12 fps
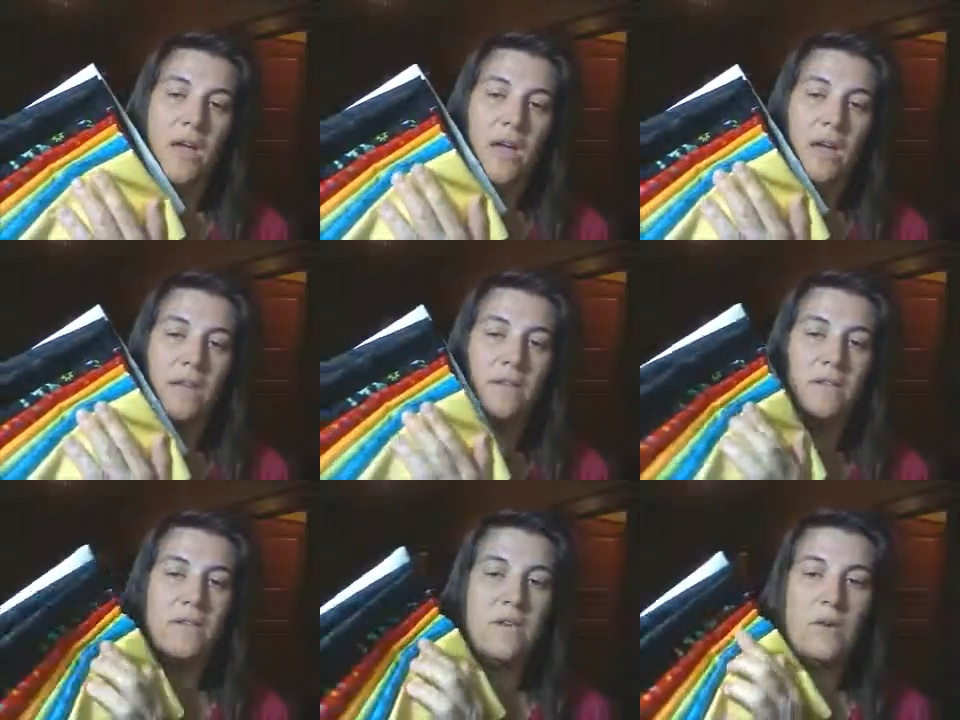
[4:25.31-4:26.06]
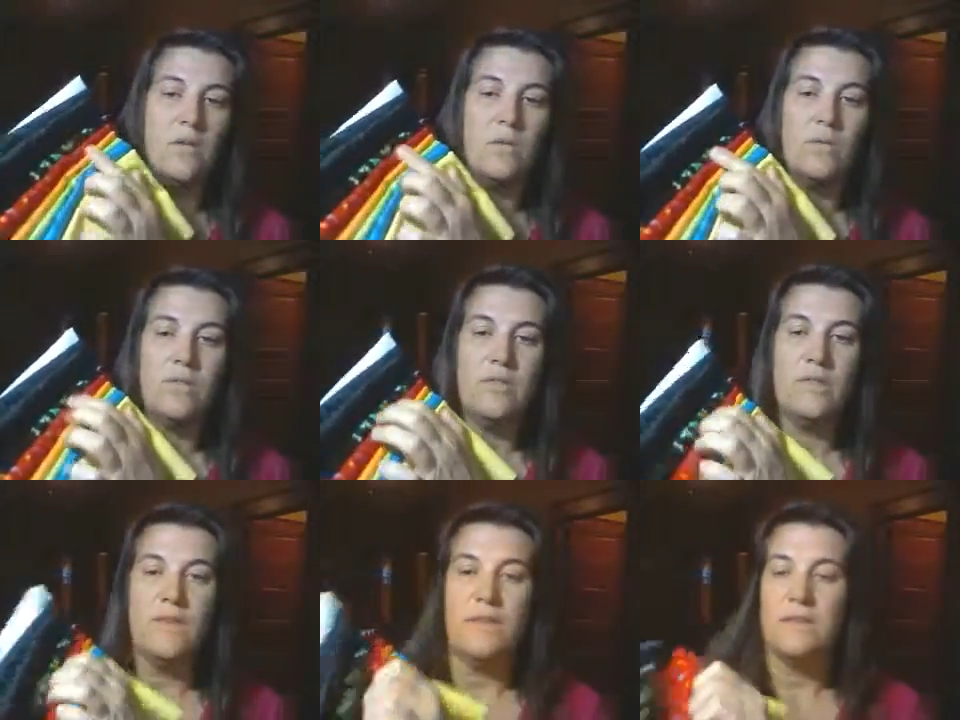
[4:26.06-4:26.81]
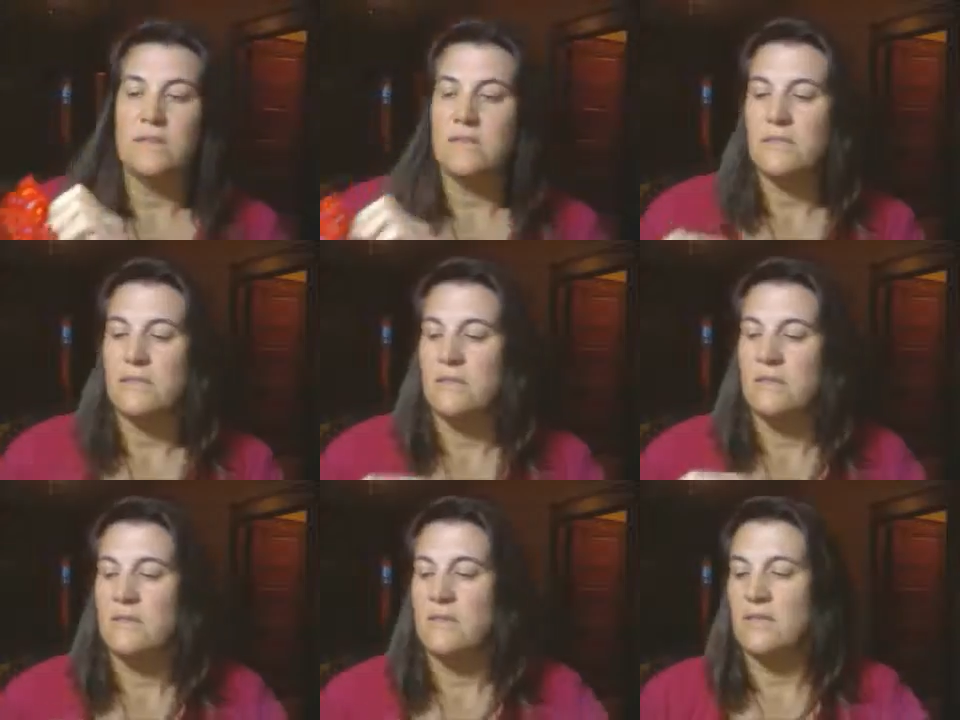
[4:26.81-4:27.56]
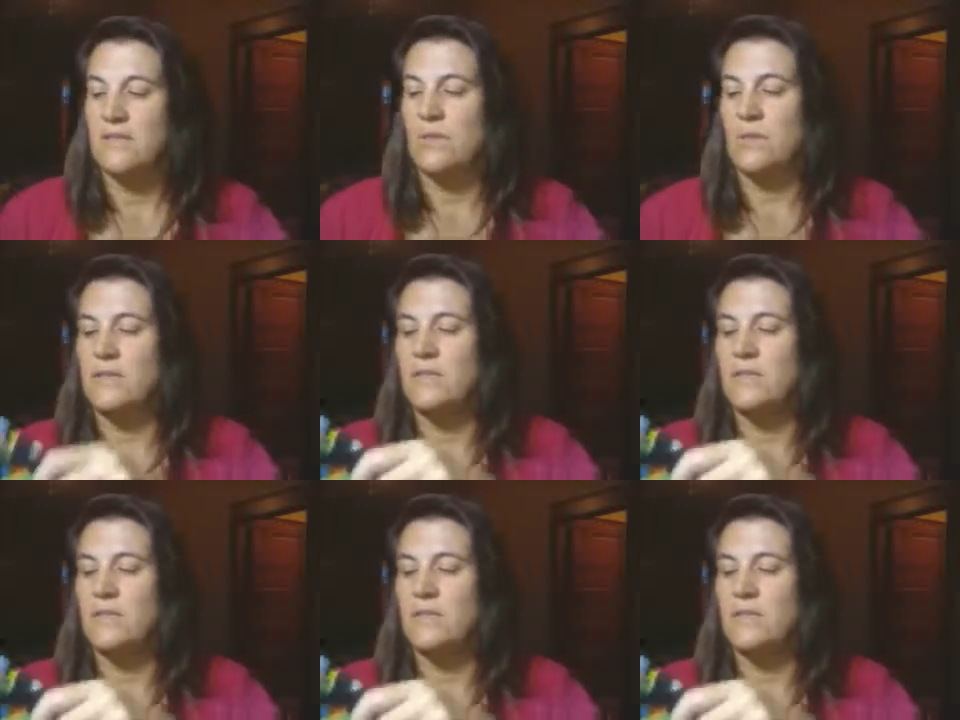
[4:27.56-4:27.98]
And so this is going